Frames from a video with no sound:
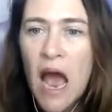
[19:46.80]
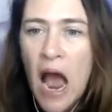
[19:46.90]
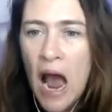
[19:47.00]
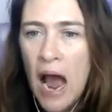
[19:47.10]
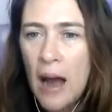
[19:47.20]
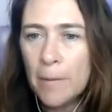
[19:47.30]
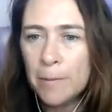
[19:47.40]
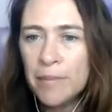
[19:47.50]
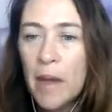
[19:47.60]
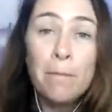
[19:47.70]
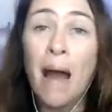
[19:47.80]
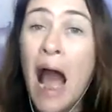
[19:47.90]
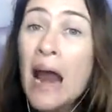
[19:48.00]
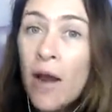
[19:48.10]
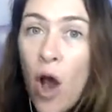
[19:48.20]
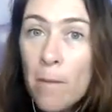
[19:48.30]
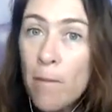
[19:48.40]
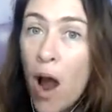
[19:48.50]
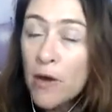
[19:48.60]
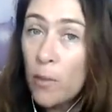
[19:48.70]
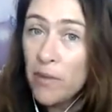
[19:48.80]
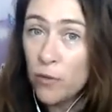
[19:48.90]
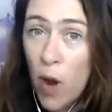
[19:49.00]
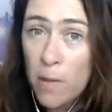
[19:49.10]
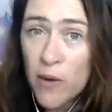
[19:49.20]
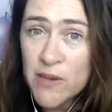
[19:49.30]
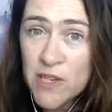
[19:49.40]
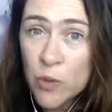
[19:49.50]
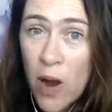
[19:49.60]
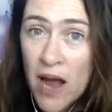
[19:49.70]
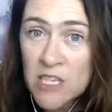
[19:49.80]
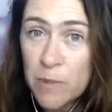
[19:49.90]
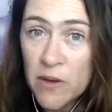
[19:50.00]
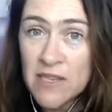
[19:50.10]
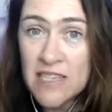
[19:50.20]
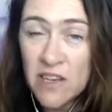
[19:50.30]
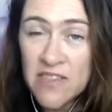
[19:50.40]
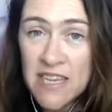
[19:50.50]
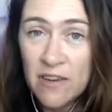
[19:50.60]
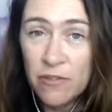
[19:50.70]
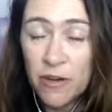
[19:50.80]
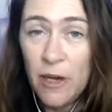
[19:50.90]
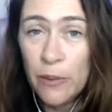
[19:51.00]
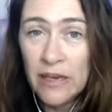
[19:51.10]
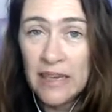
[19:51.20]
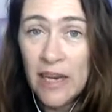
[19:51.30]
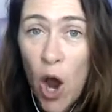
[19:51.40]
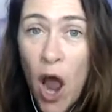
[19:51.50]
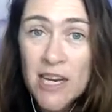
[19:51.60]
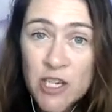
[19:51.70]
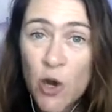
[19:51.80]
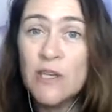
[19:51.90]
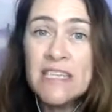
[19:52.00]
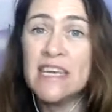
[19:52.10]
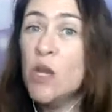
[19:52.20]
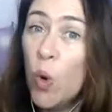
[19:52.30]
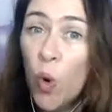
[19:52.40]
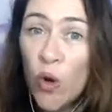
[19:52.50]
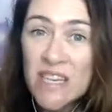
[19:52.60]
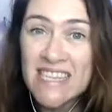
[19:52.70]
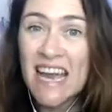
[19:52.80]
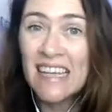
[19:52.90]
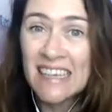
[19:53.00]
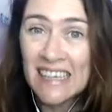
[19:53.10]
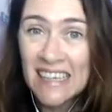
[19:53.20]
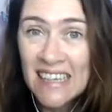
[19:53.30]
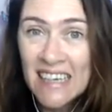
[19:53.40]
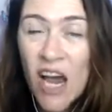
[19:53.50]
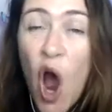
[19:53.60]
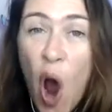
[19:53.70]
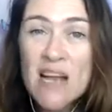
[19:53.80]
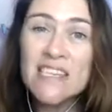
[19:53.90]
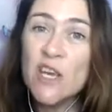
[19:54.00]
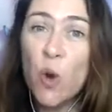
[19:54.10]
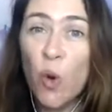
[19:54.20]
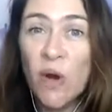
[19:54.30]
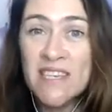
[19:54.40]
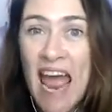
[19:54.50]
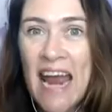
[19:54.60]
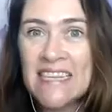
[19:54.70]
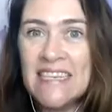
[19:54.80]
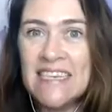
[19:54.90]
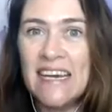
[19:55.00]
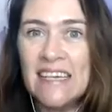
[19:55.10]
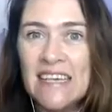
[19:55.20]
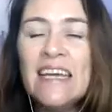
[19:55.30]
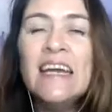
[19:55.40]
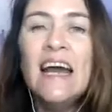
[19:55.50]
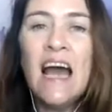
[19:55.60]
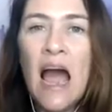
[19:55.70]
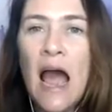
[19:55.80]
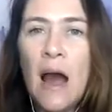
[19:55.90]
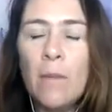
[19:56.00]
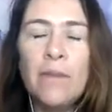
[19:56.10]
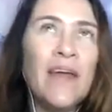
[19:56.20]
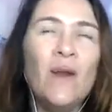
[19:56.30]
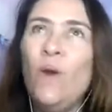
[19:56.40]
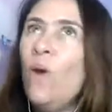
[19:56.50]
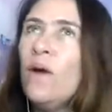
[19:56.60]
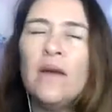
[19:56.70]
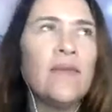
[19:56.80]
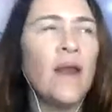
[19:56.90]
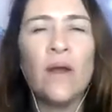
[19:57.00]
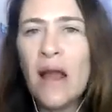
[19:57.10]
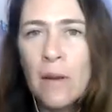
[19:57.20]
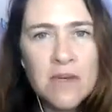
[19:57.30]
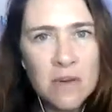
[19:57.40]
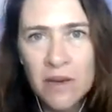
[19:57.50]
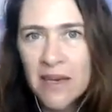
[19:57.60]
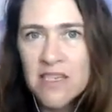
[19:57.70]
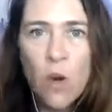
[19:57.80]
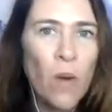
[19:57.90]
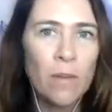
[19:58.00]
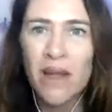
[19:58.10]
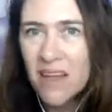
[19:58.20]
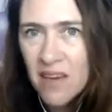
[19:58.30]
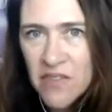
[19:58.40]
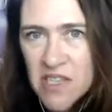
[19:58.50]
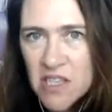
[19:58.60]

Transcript: But I might not be the right person to ask because, as I've said frequently, I don't see auras that clearly. I see auras accidentally. They don't come to me. It's not one of my gifts.